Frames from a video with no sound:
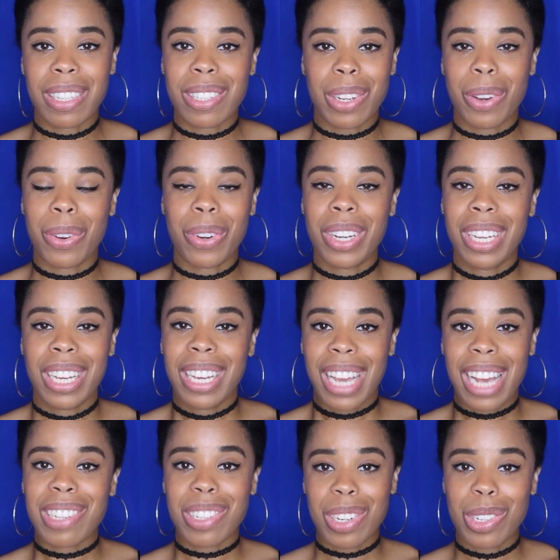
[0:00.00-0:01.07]
So
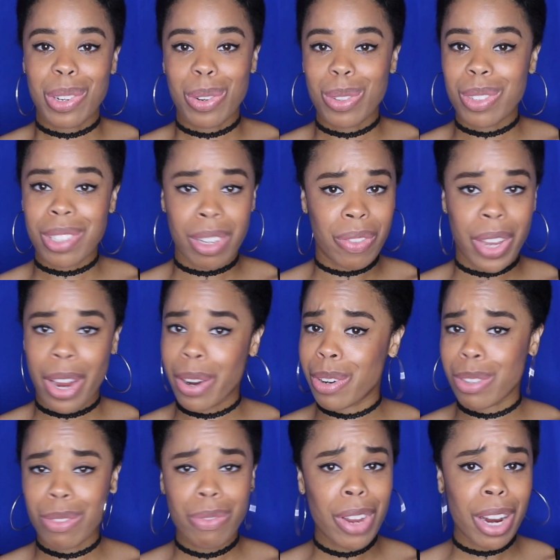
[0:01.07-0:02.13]
as an adult, self-care
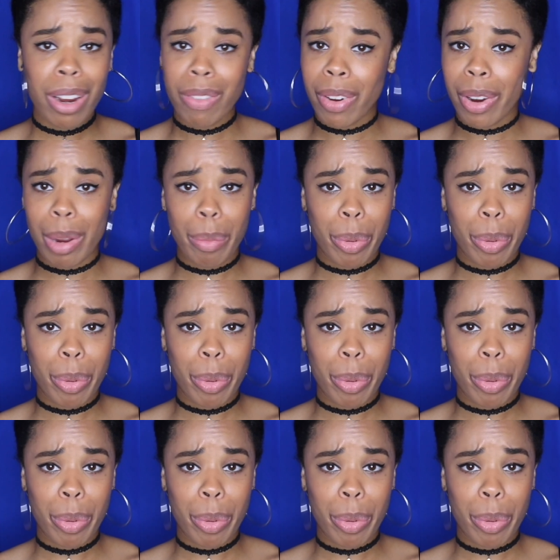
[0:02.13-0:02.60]
is very